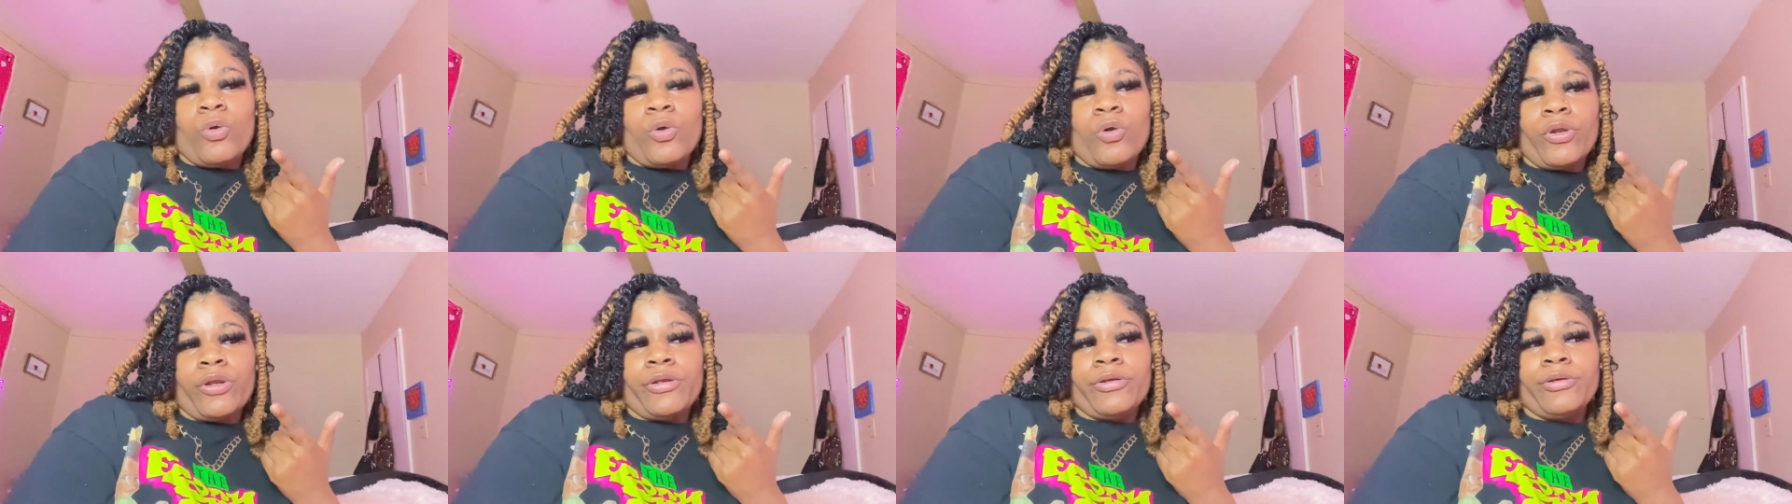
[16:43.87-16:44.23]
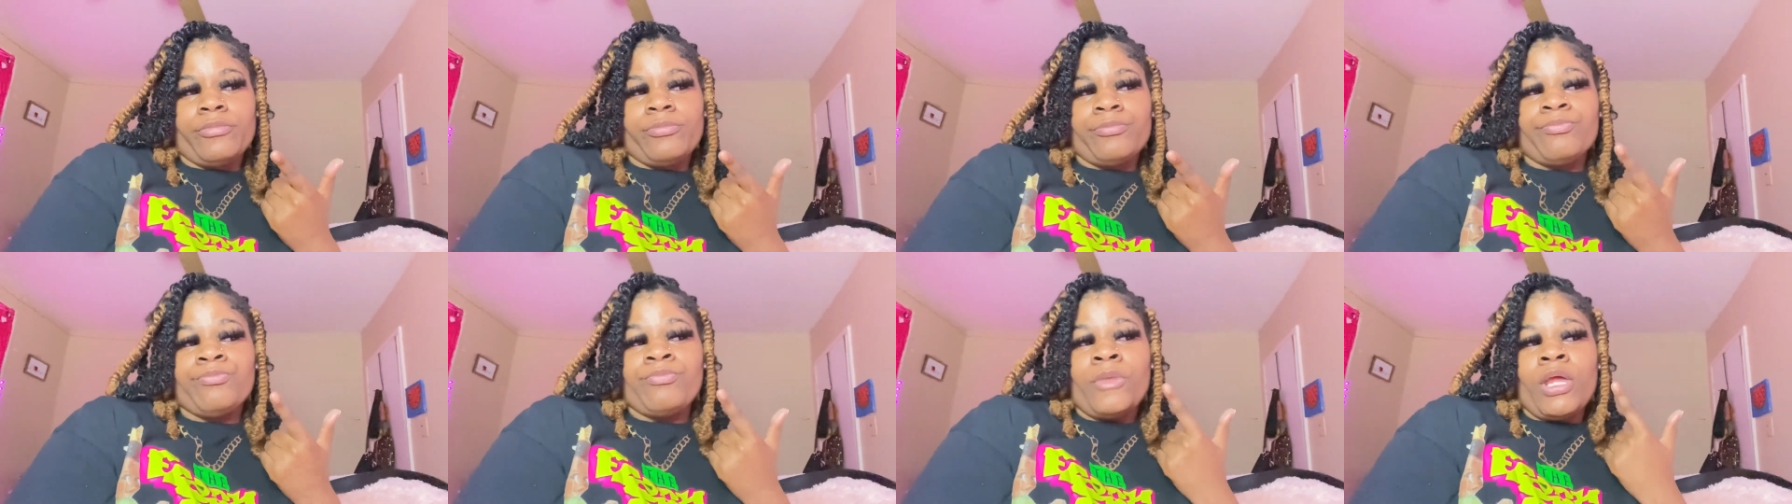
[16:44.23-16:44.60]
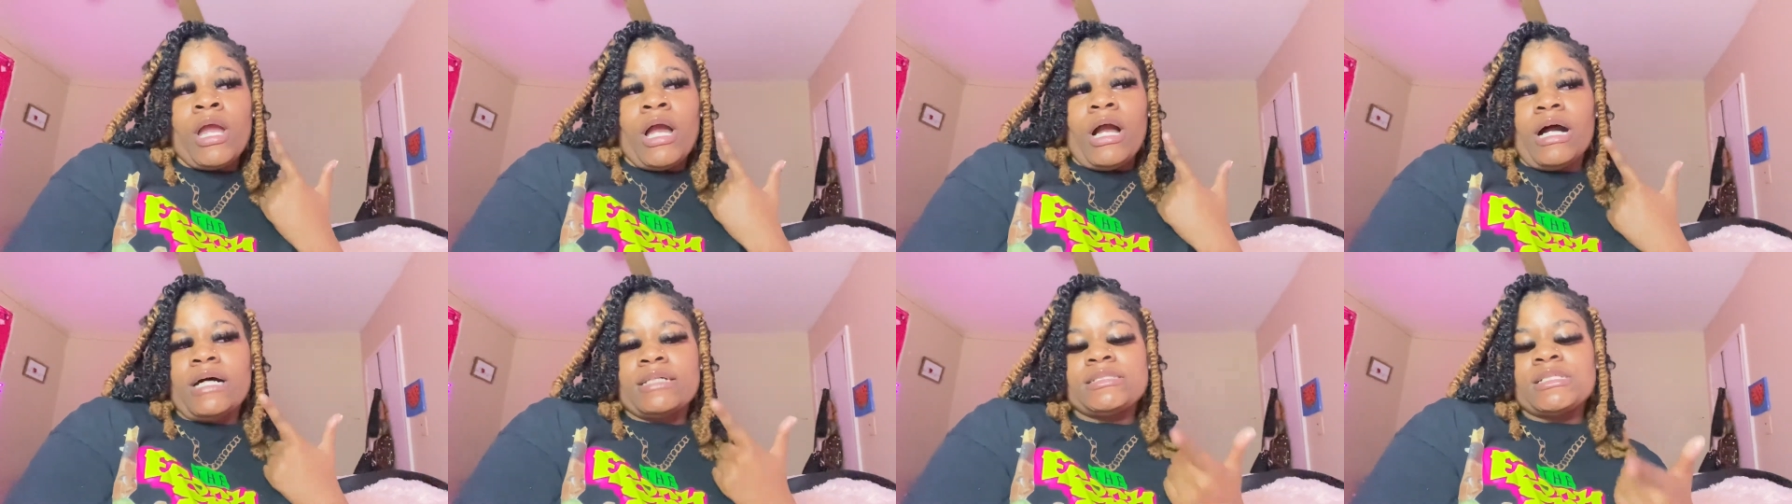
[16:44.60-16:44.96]
Order them.
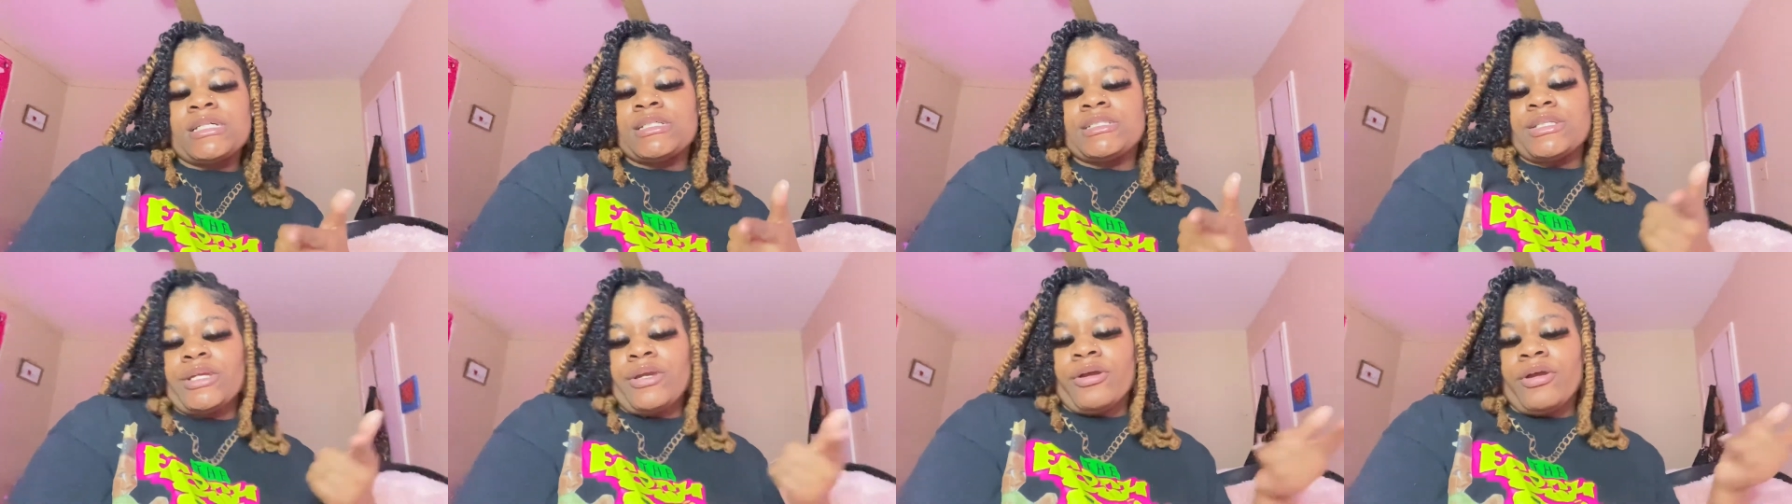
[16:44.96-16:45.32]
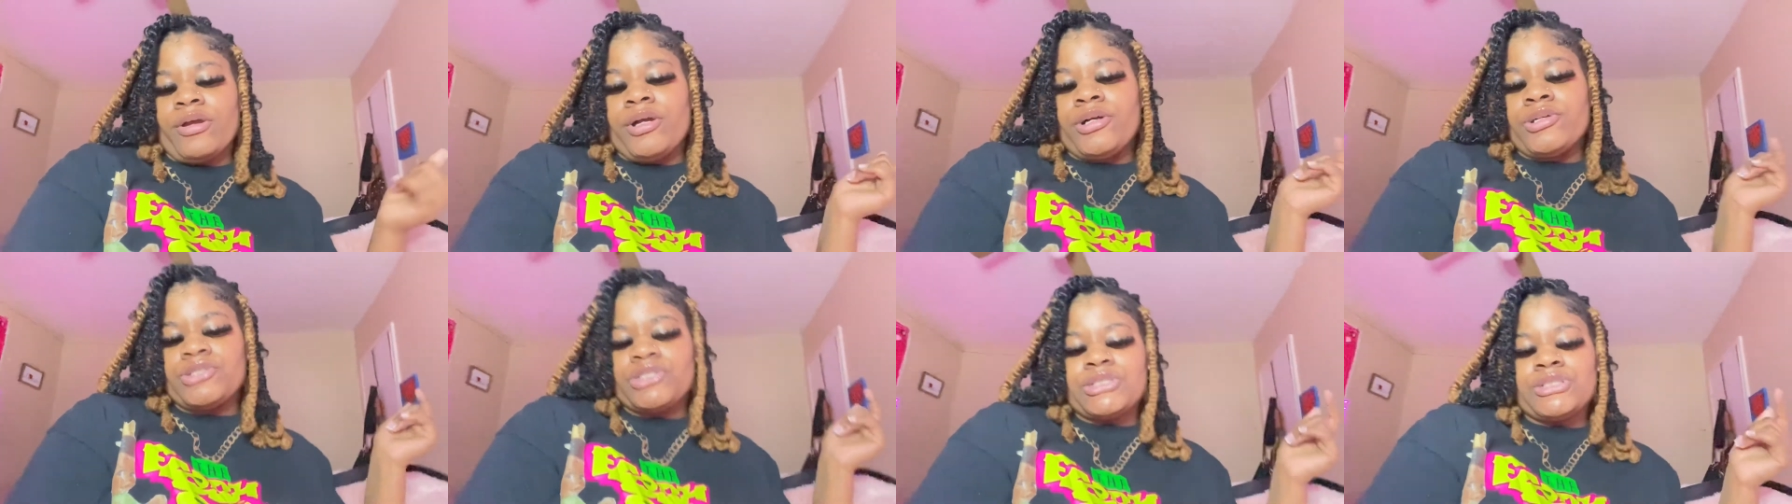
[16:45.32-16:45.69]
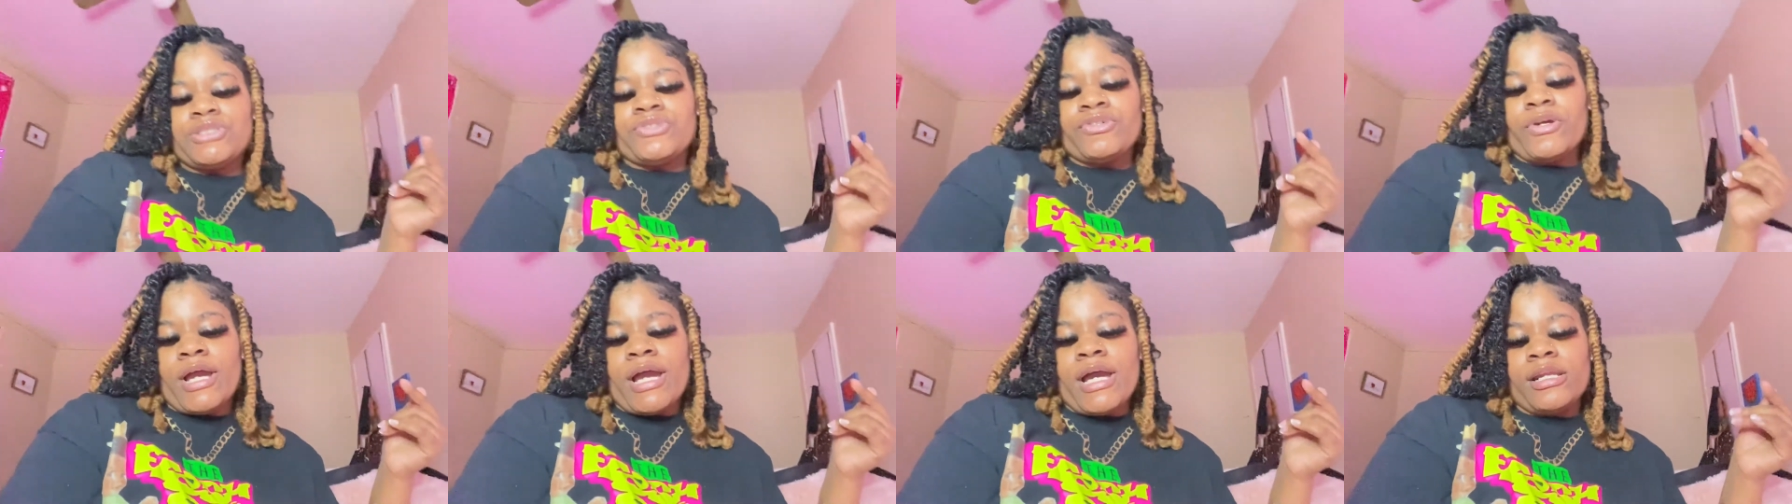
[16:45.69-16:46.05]
I saw this girl. She
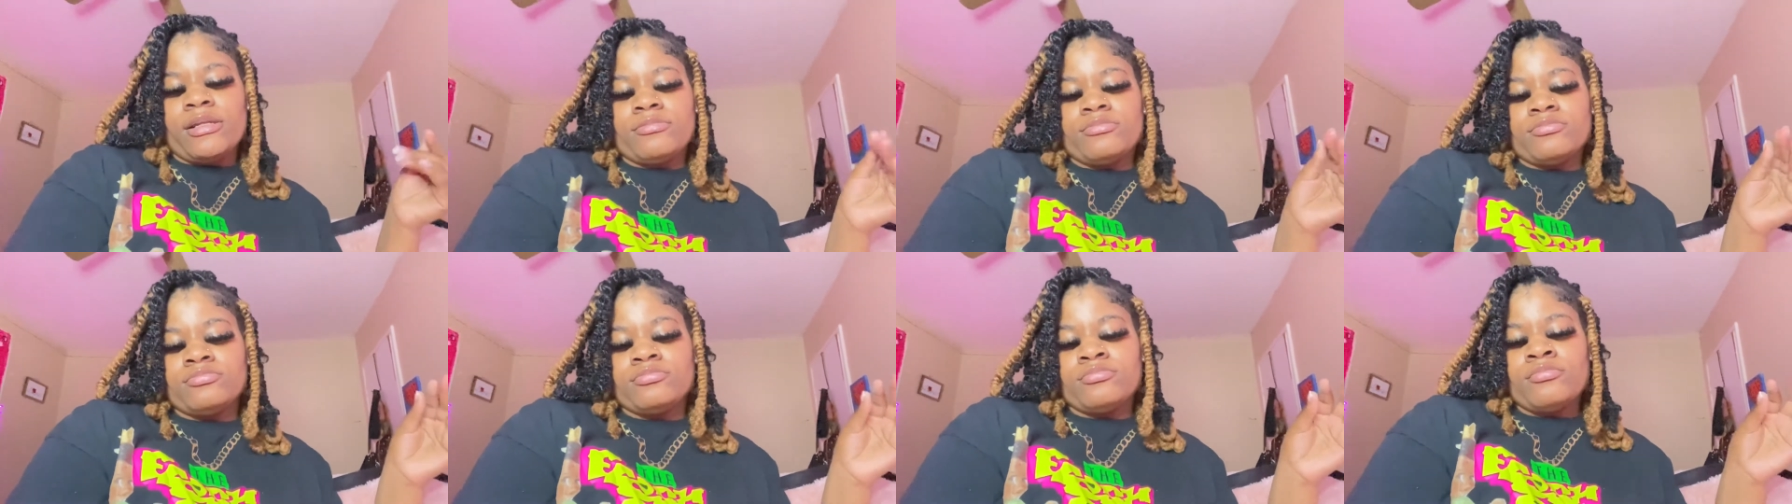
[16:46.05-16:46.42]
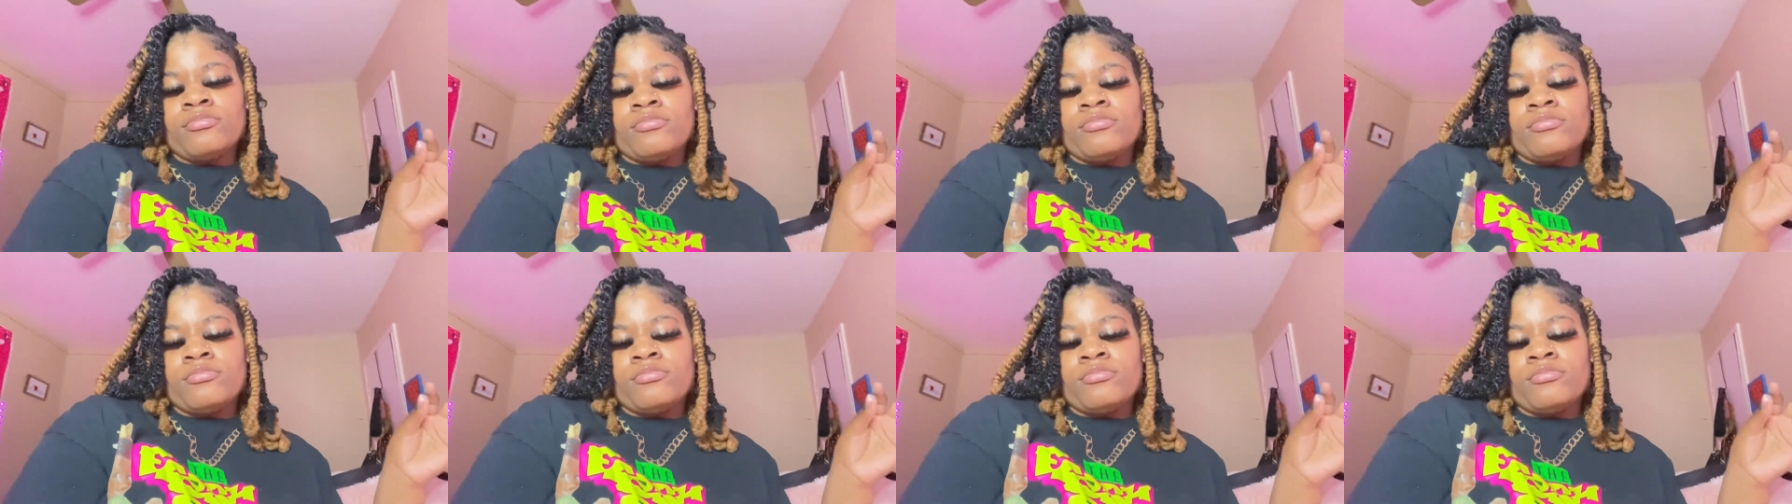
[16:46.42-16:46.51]
tried them.